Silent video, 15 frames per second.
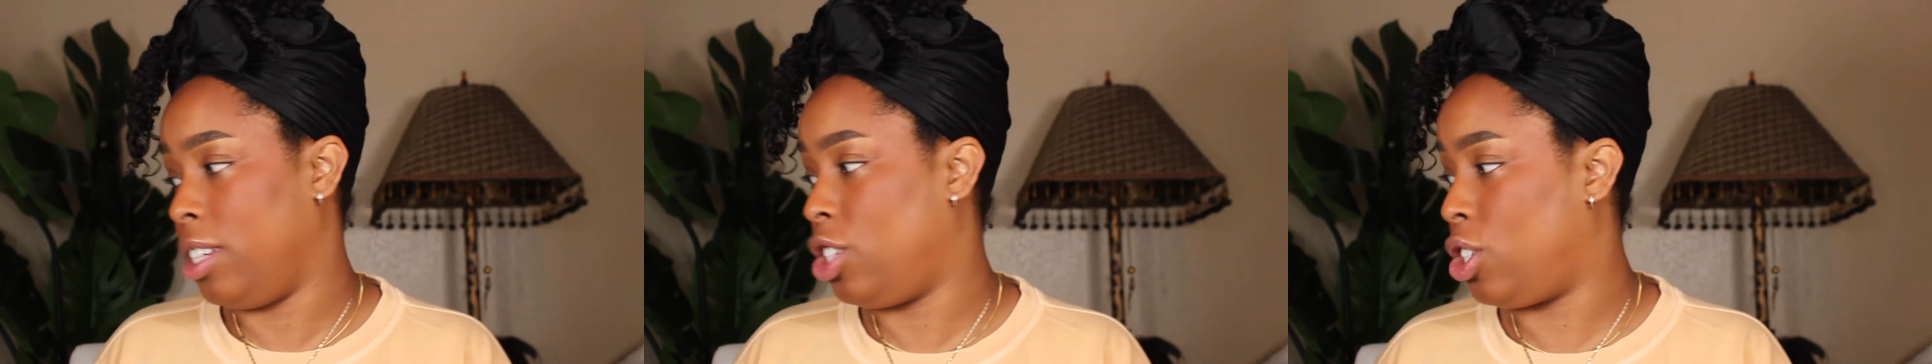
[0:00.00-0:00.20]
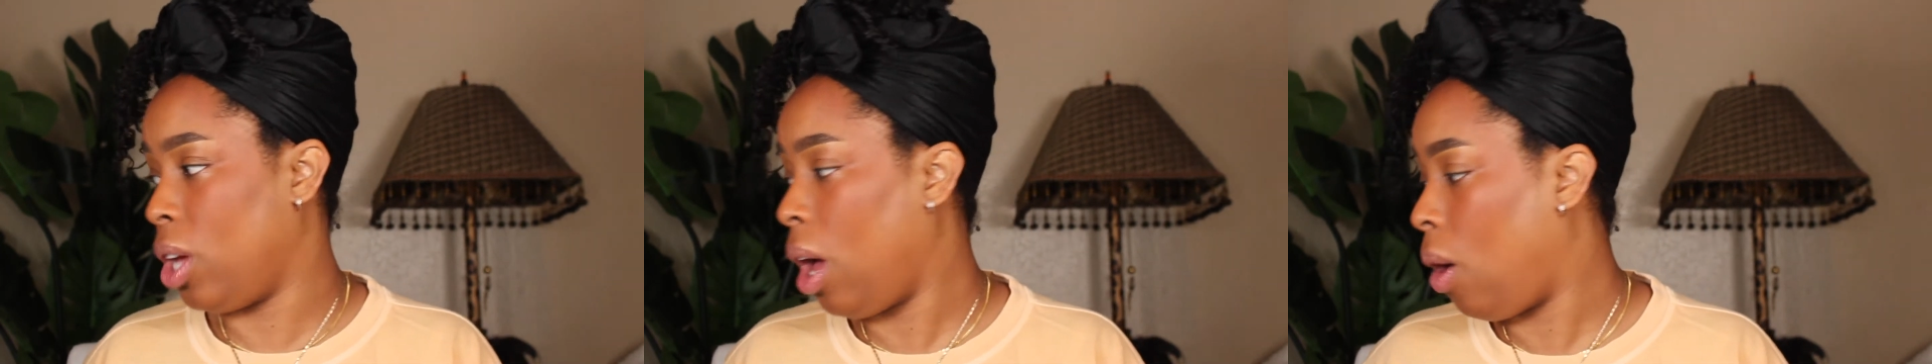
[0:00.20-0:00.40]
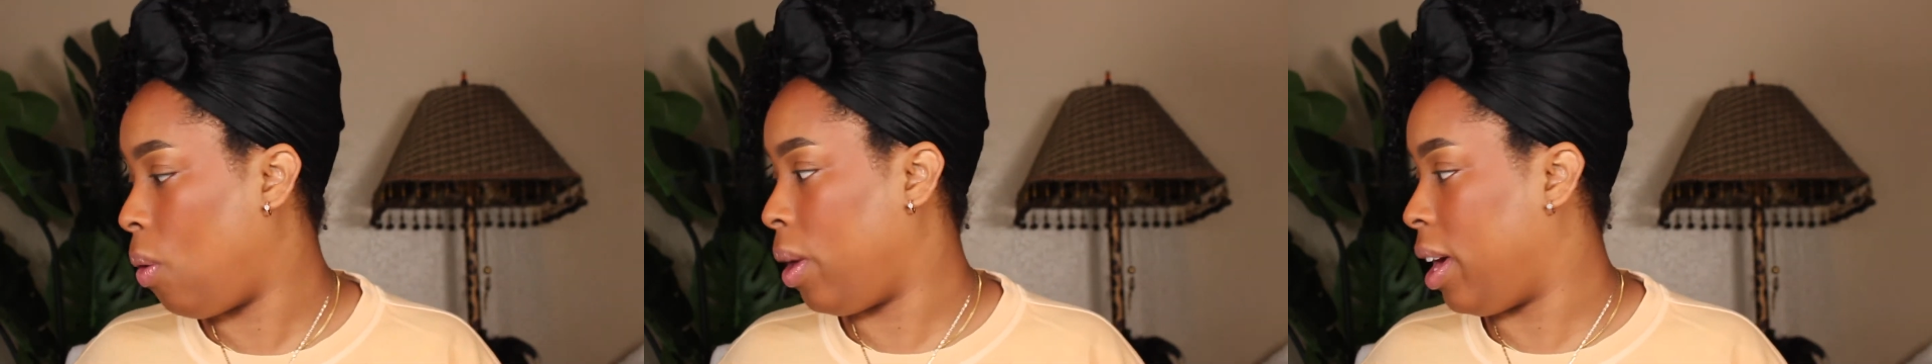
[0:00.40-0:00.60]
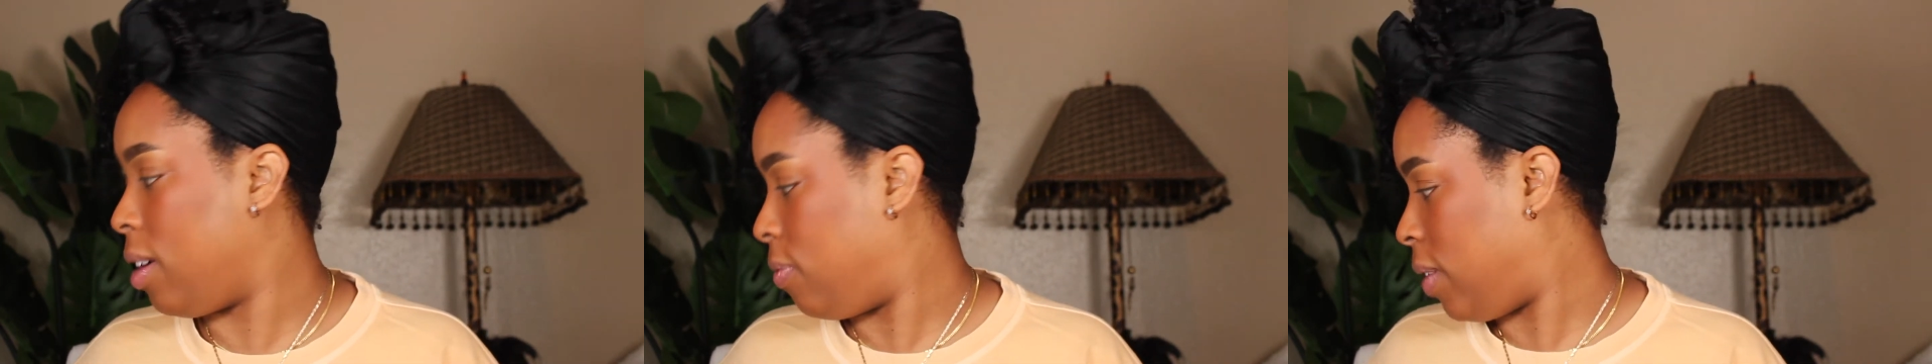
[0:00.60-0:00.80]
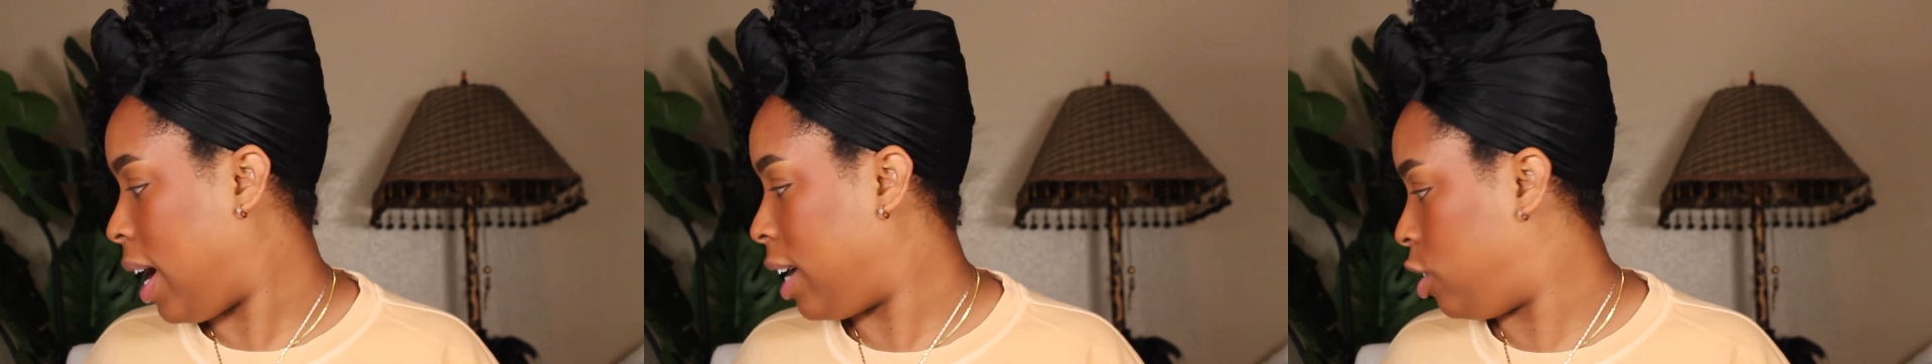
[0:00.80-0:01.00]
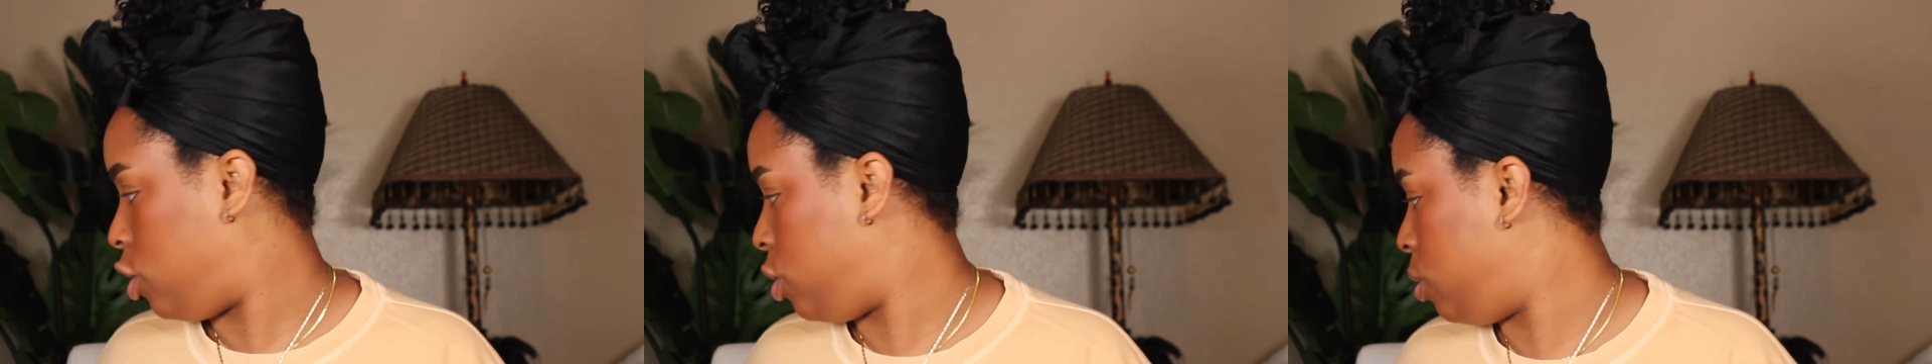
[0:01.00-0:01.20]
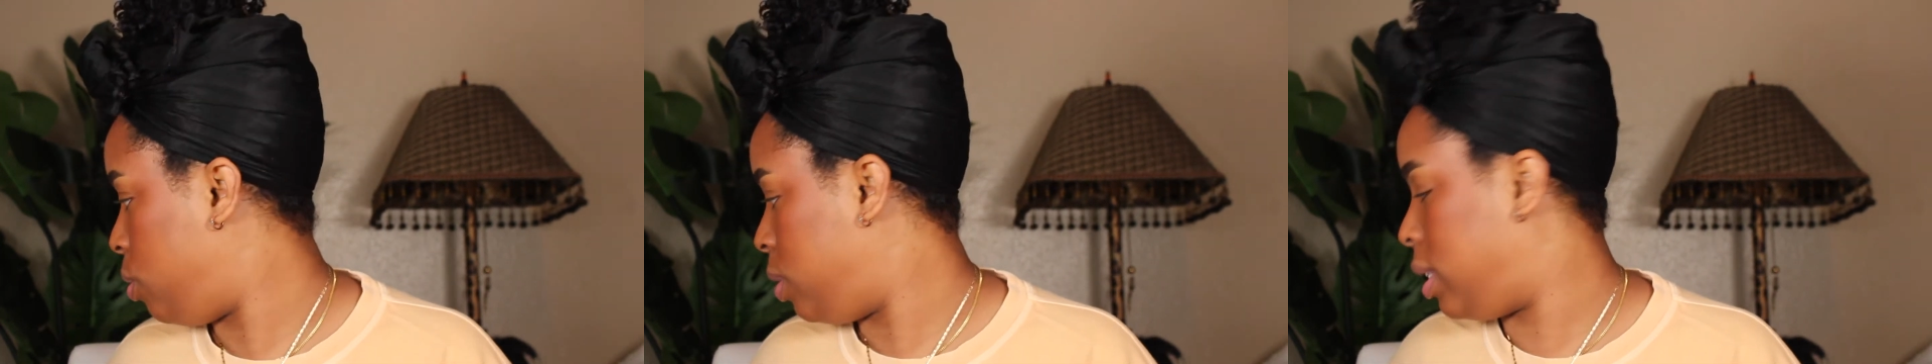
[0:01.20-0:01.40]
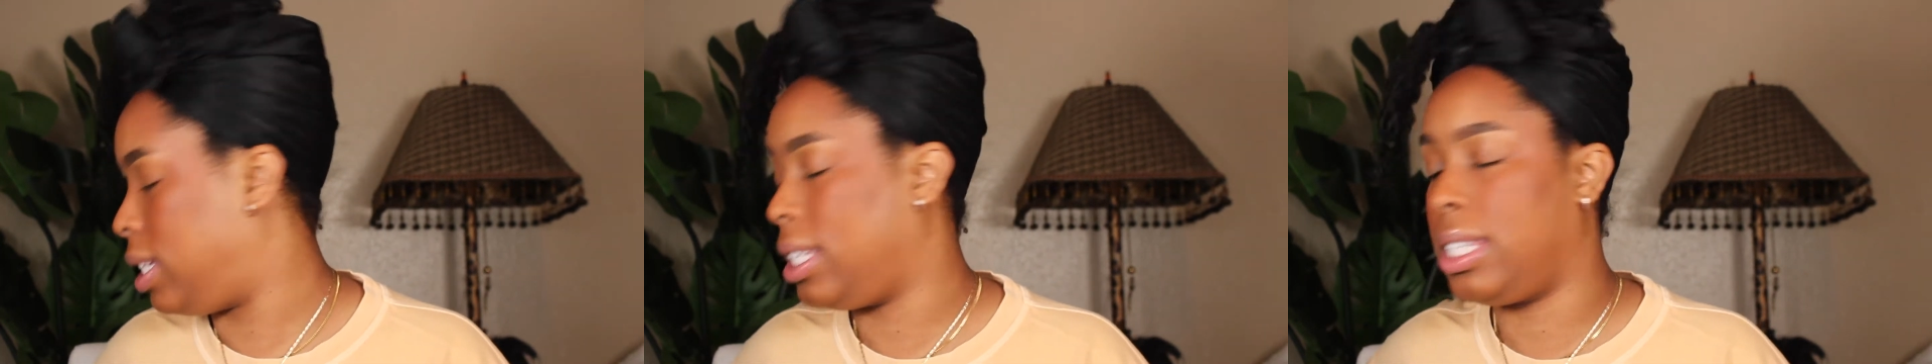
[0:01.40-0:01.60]
So if I
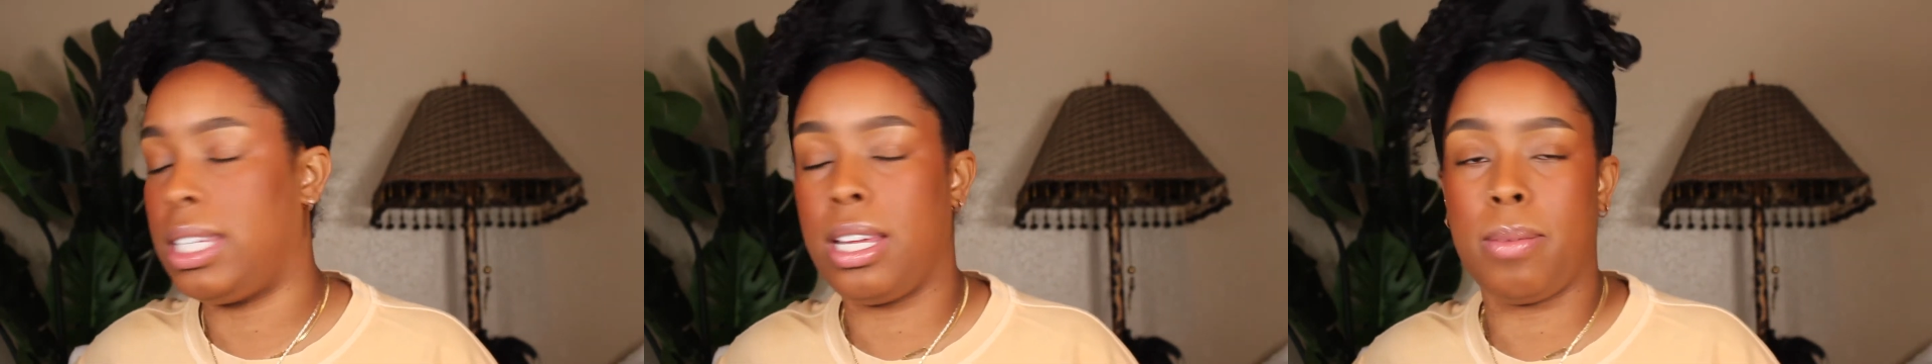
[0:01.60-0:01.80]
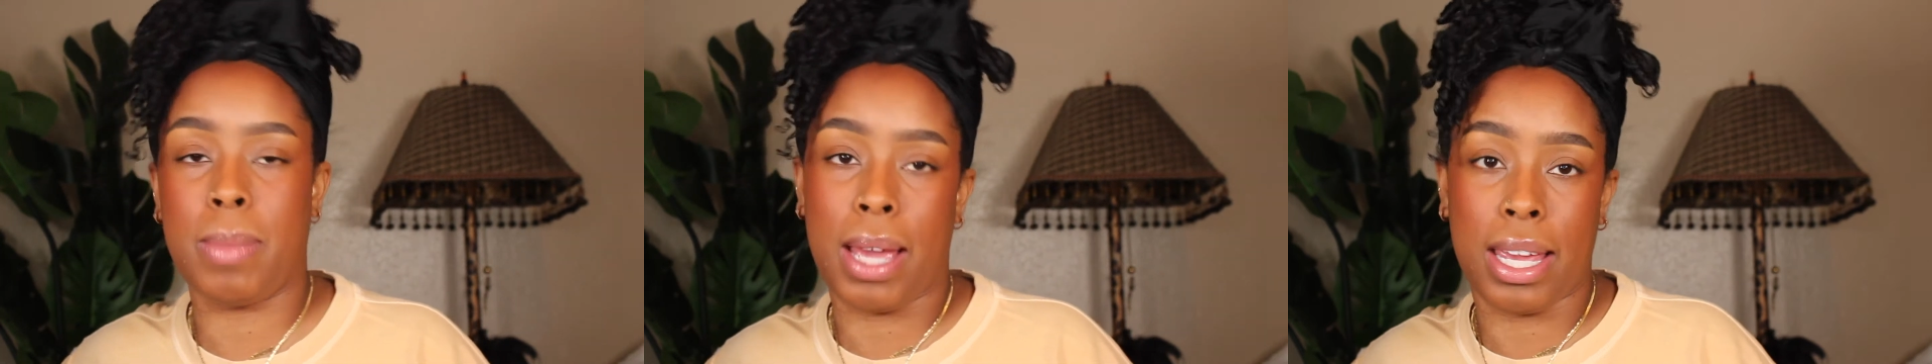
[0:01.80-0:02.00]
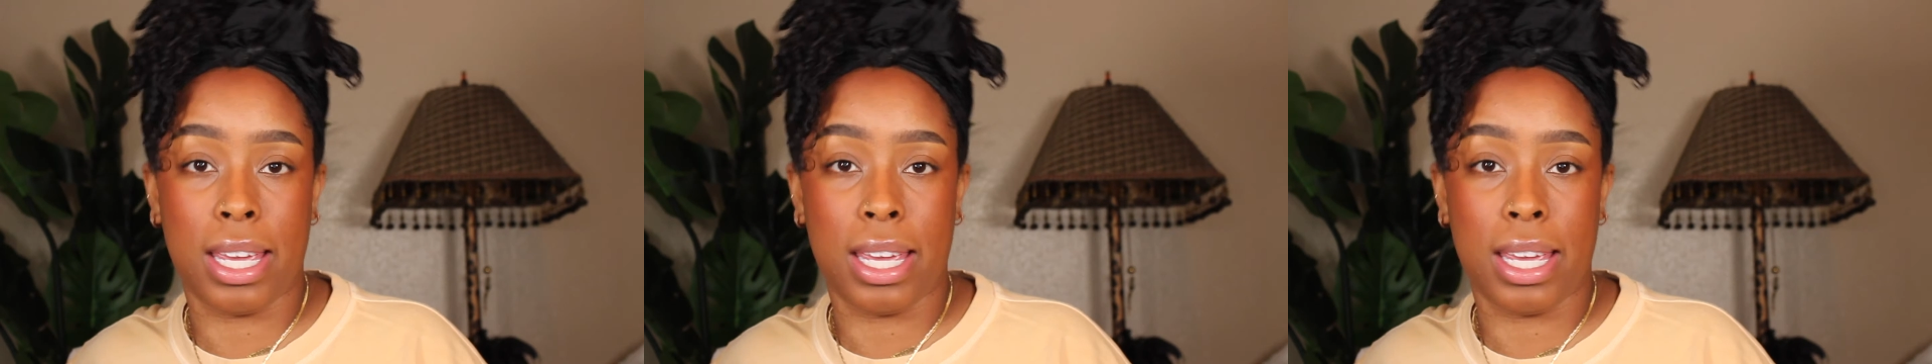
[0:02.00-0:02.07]
choose to send my